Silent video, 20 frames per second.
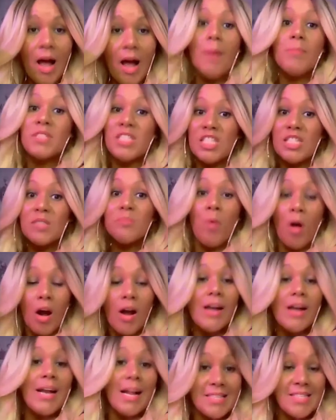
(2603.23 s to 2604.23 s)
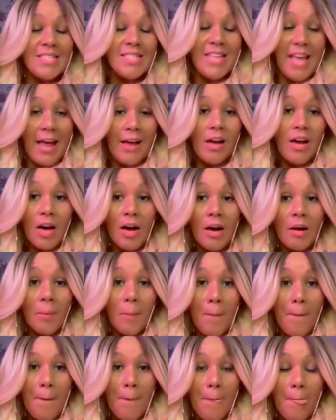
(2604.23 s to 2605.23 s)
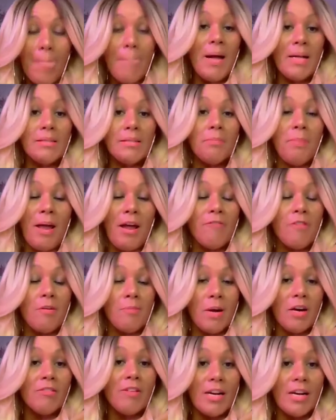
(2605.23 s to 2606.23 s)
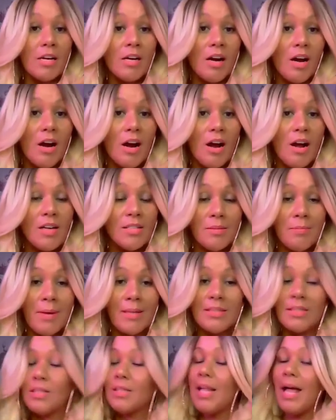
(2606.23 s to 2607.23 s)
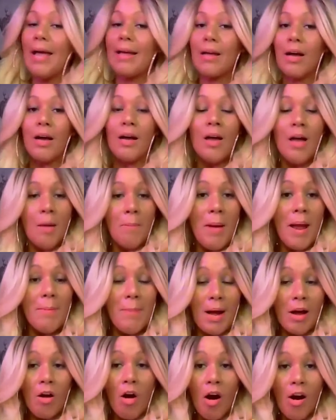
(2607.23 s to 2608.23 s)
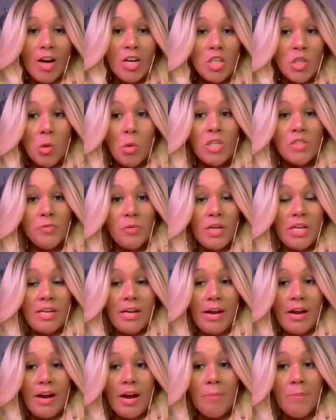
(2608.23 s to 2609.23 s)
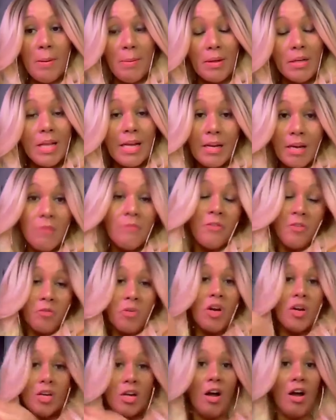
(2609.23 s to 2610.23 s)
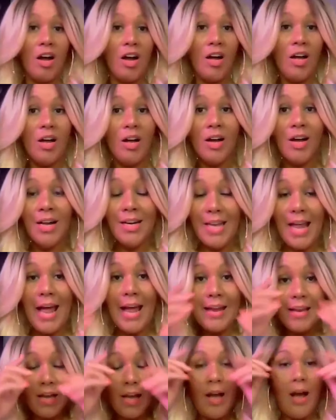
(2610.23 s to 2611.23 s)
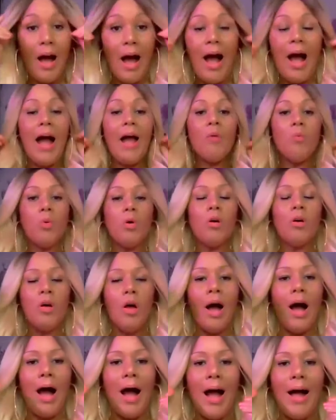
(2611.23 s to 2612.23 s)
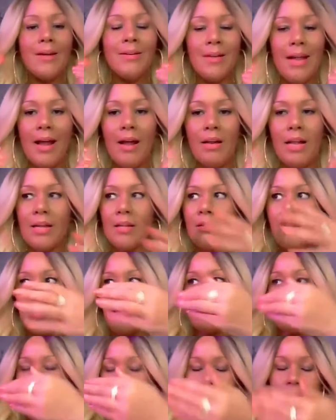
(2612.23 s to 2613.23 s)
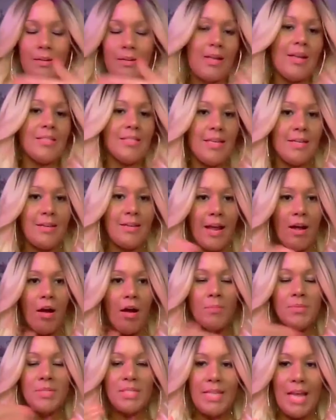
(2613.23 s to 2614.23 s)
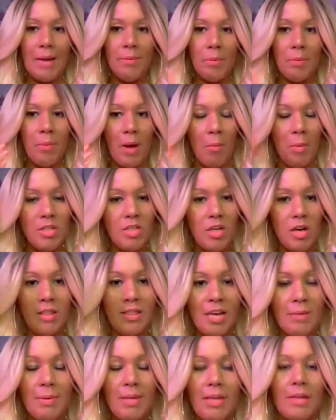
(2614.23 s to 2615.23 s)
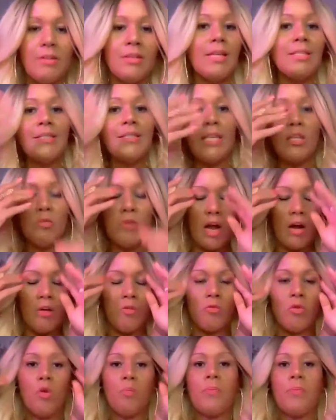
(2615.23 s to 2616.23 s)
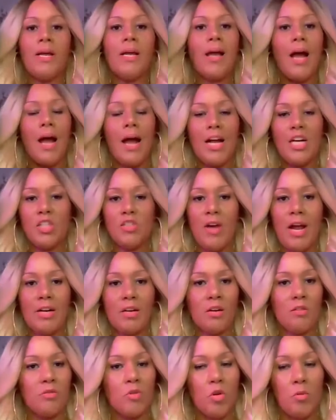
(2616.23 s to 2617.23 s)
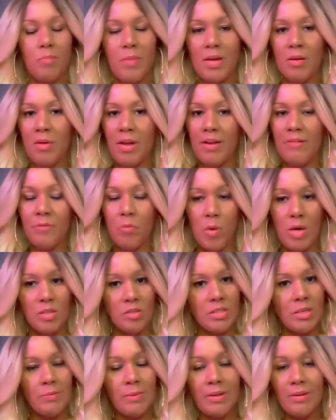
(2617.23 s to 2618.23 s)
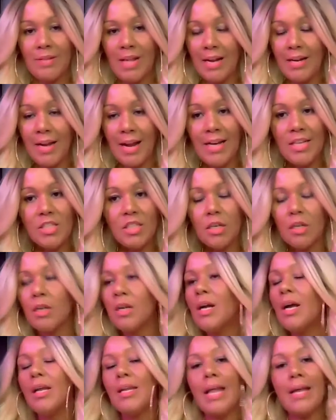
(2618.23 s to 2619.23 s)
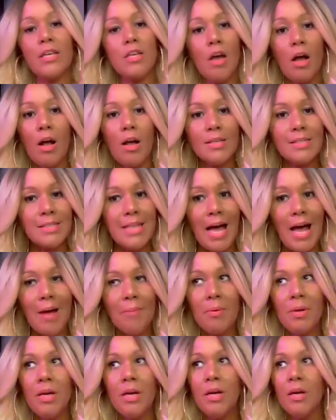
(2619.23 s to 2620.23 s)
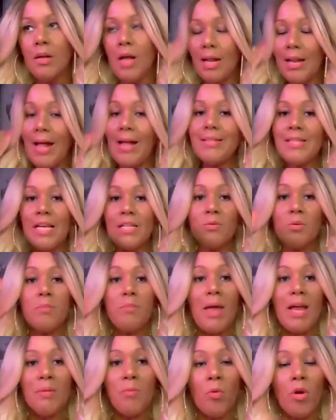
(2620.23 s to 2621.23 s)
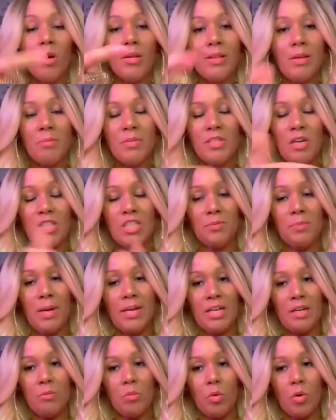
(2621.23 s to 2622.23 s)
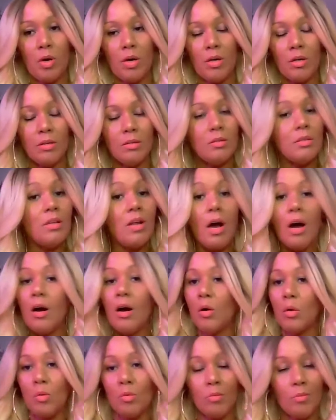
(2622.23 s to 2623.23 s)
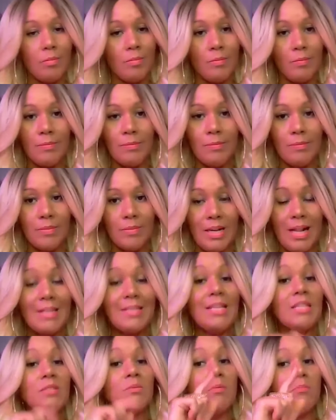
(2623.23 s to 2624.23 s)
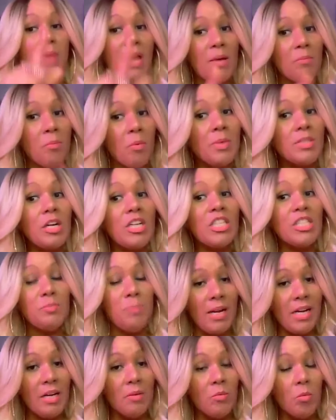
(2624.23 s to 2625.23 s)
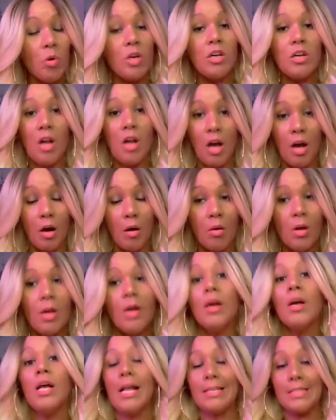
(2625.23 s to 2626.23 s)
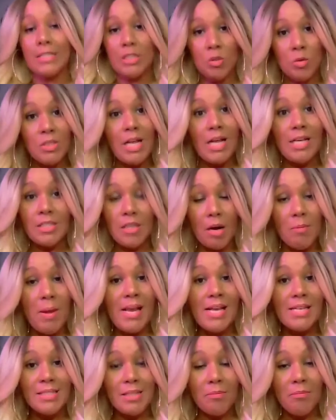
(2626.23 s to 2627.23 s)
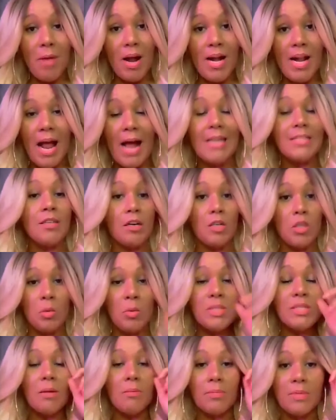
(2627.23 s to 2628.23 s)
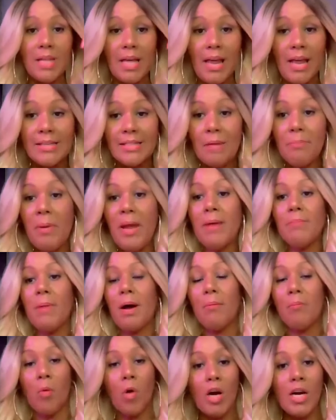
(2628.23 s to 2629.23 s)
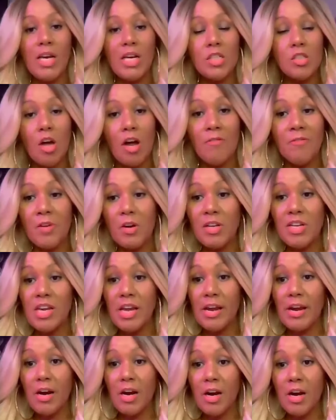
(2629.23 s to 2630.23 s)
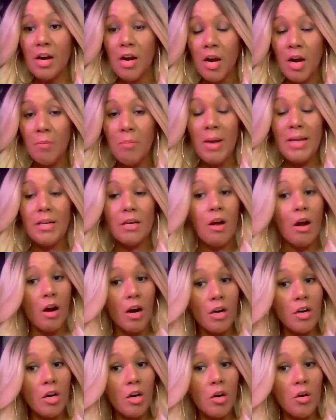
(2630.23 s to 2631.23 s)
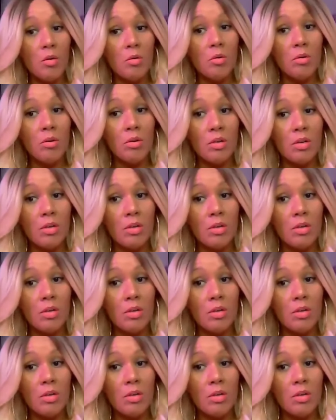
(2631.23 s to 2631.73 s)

I'm smart and I stack up. I'm about to pay off on my credit cards. I'm about to like pay my car insurance for the year. Like, for real, y'all. Like, I now, like I said, now I'm stable, but I want y'all to think about it. Let's say you get a real big contract or a real big invoice or something of that nature. Like, y'all, stop. A lot of times we make more, then we start spending more. No. A lot of times we make more, we start spending more. No. As soon as I start making some money, I start doing some things. I paid my mortgage off for the year, paid the car note.